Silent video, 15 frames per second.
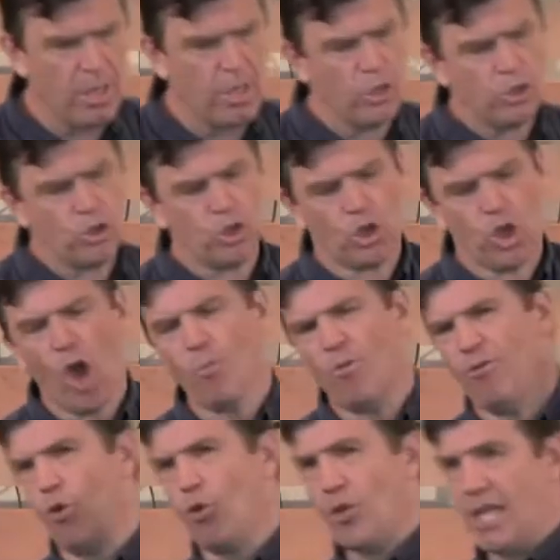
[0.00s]
to go
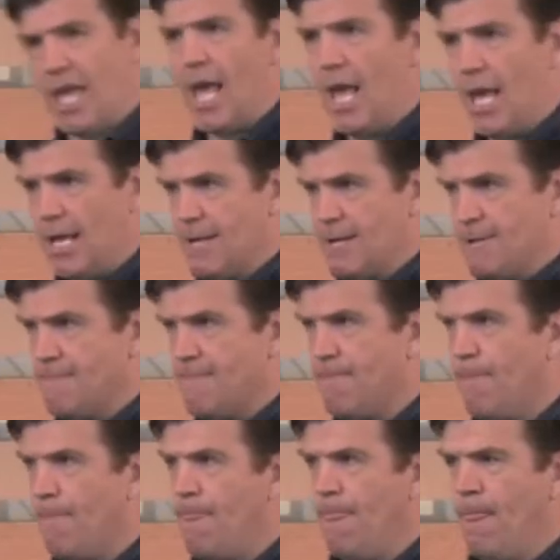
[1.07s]
before the king
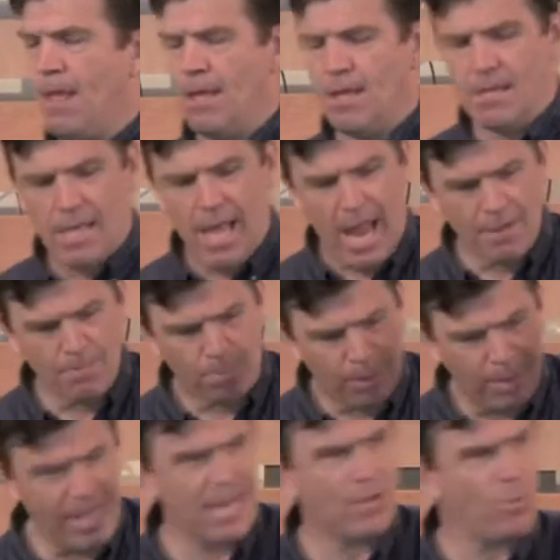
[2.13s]
and
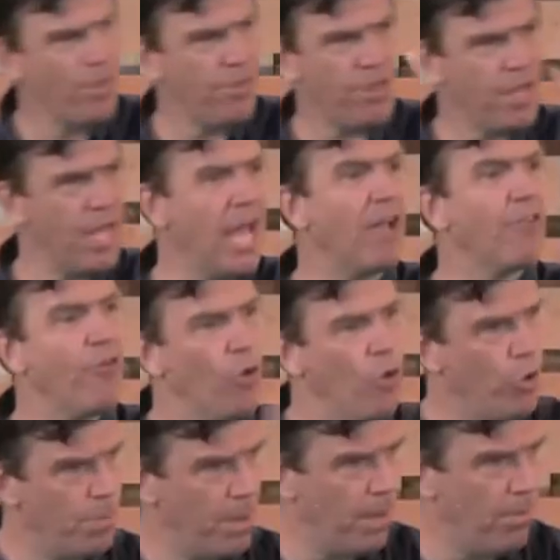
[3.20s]
plead with the king for her
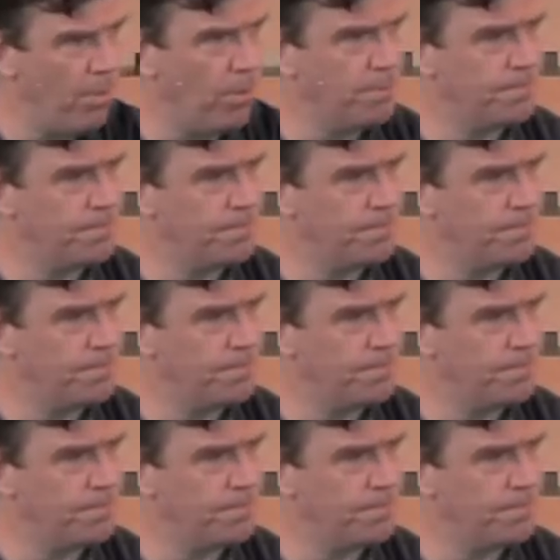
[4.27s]
people.